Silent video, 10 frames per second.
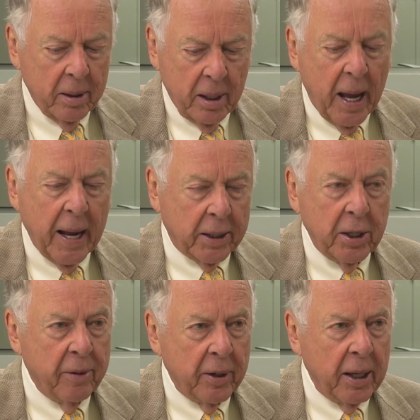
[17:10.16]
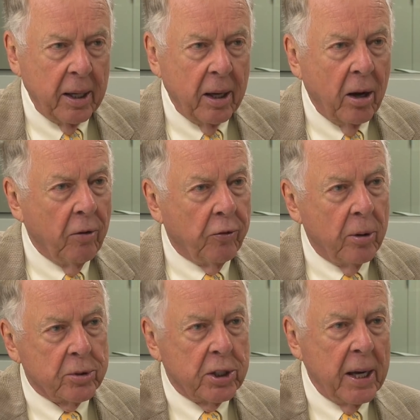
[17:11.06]
activity from
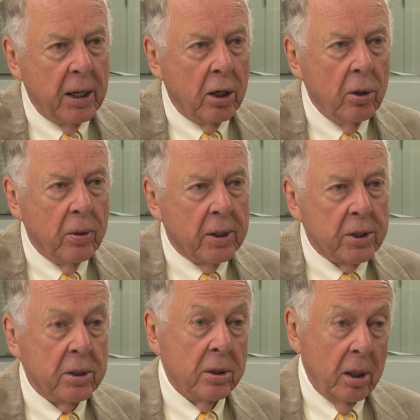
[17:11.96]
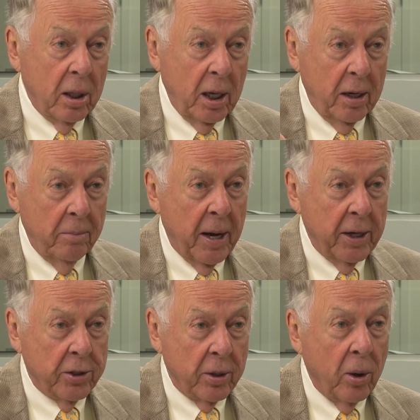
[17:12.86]
St. Louis. It
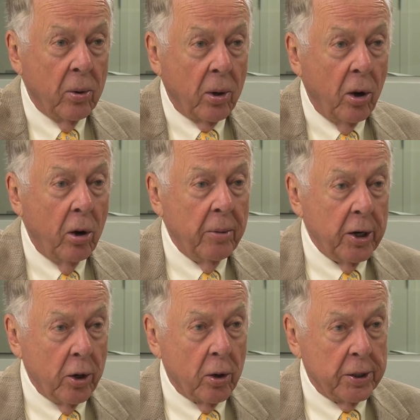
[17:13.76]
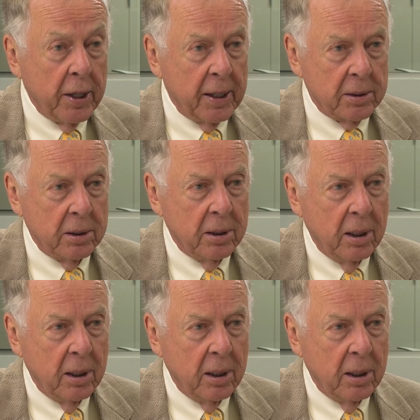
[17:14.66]
measured Oklahoma and North Texas